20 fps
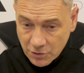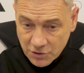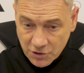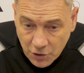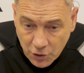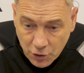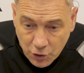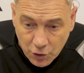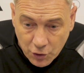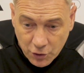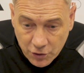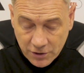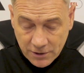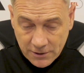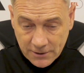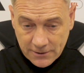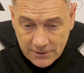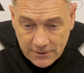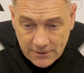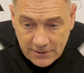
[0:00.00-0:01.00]
a good
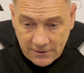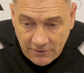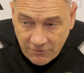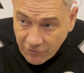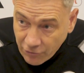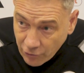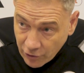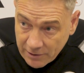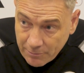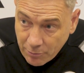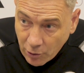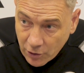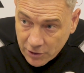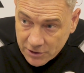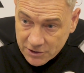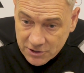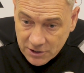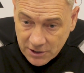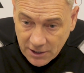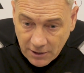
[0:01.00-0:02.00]
3
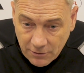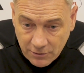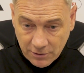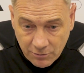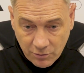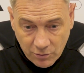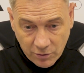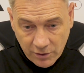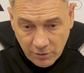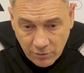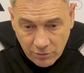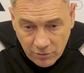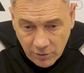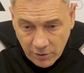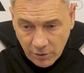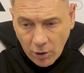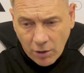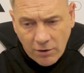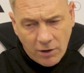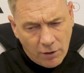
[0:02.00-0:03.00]
points, you know, and we
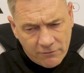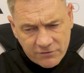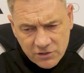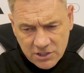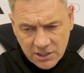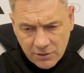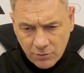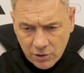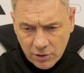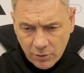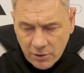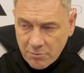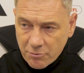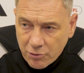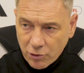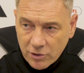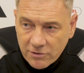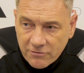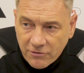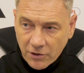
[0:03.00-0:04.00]
obviously want to
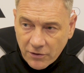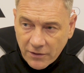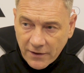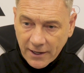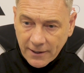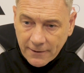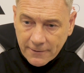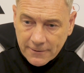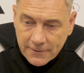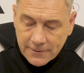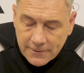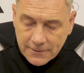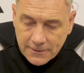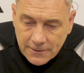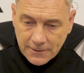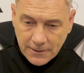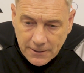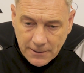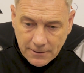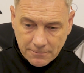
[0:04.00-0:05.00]
improve on that.
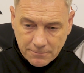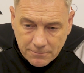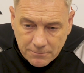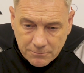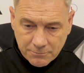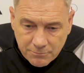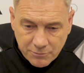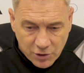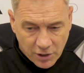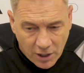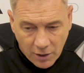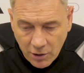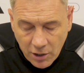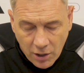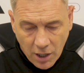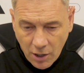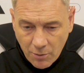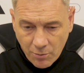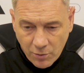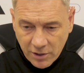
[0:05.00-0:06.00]
But no, at
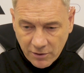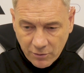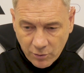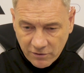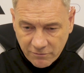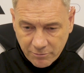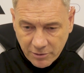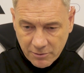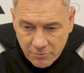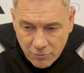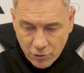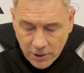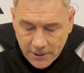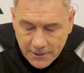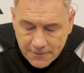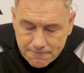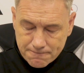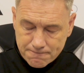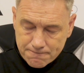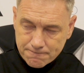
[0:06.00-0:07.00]
home we've been
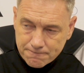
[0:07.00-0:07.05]
brilliant.